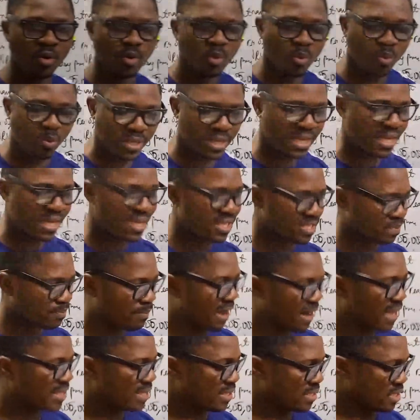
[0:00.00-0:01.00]
BS
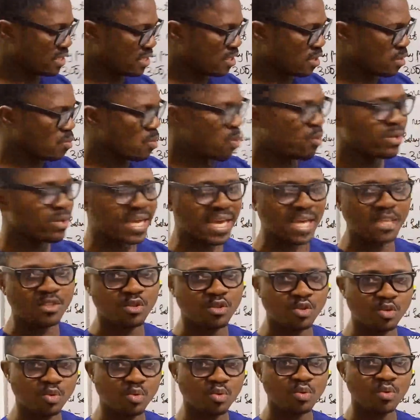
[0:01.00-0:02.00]
Planet. When we get
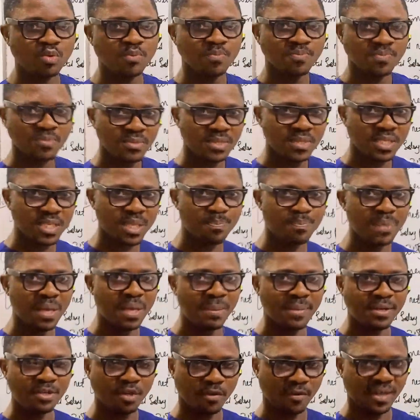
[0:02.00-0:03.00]
to
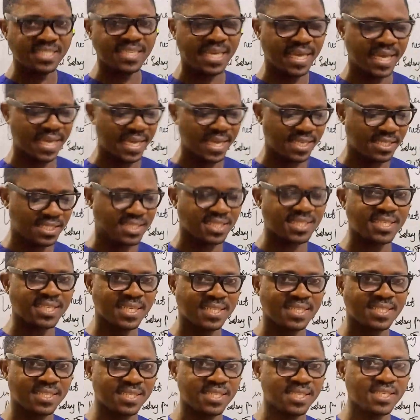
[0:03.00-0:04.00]
impairment of IAS
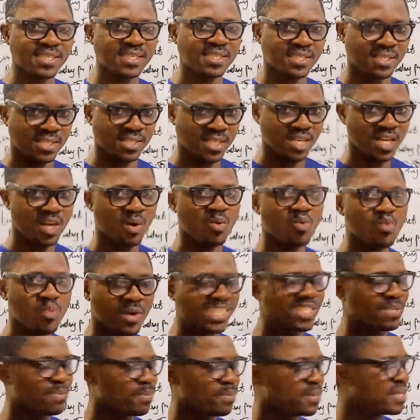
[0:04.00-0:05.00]
36, we will
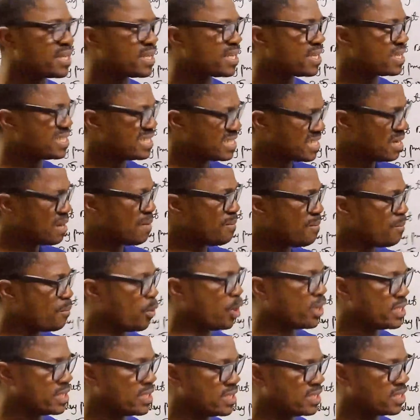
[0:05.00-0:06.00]
explain more
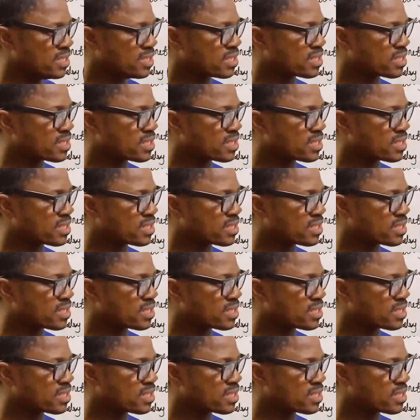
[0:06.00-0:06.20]
in